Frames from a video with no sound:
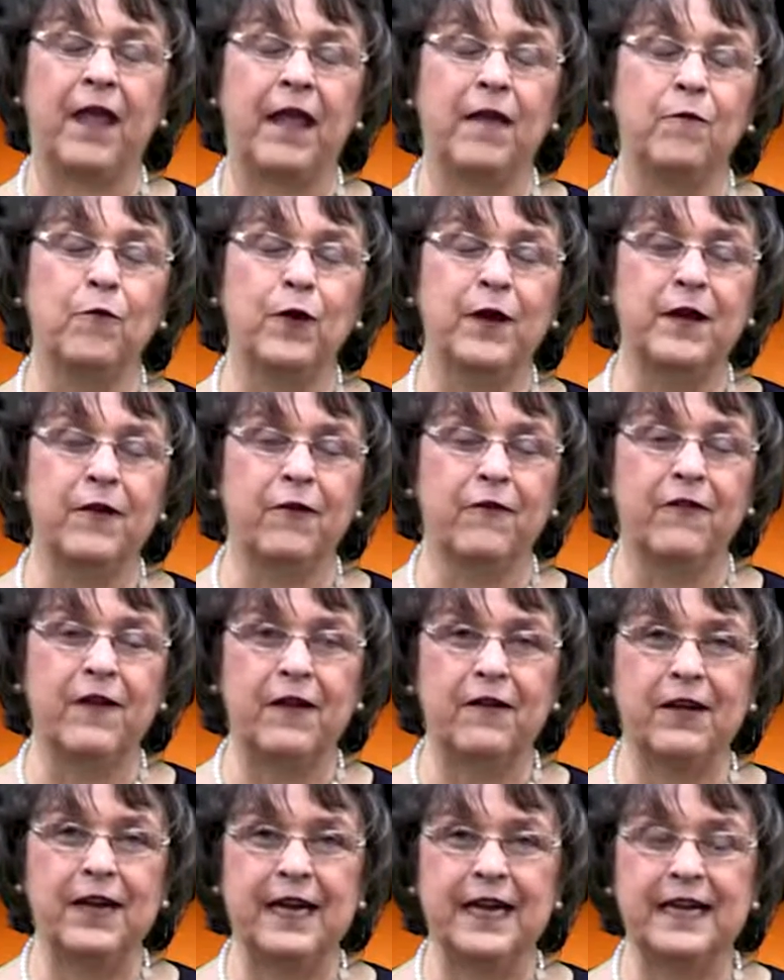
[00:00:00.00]
and we are
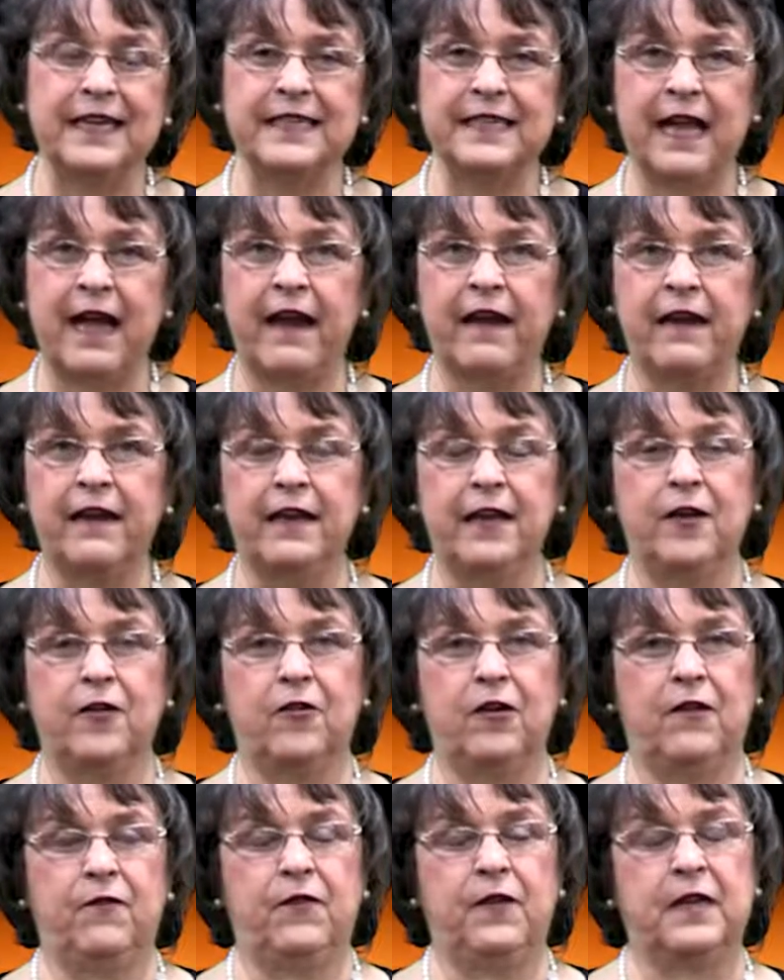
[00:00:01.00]
very excited here
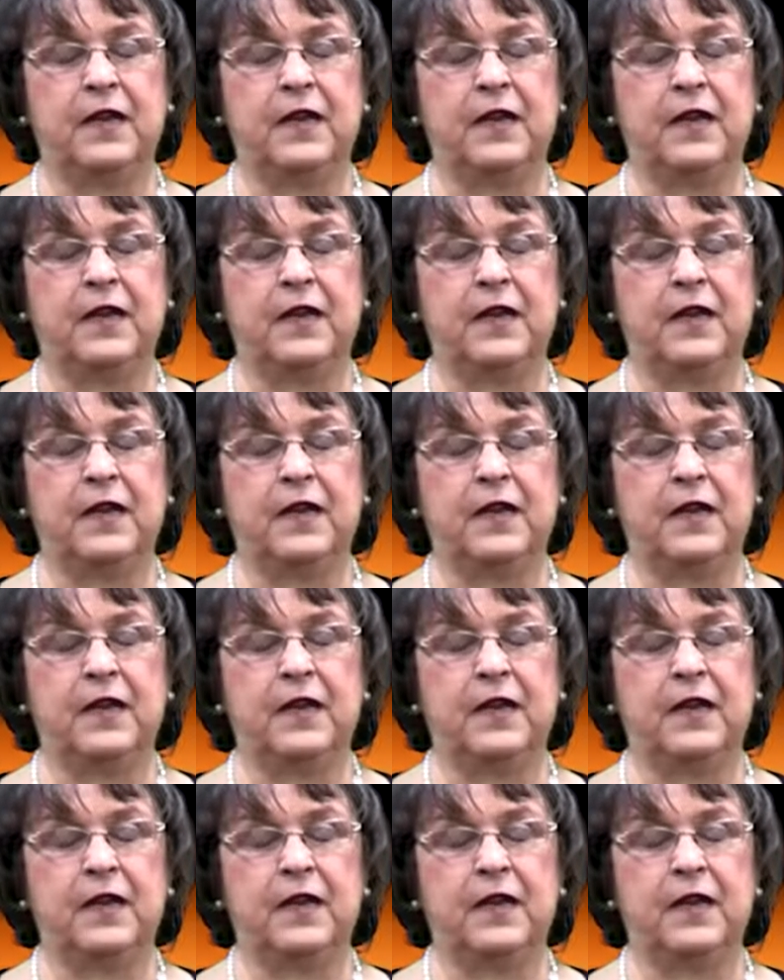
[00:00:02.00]
at the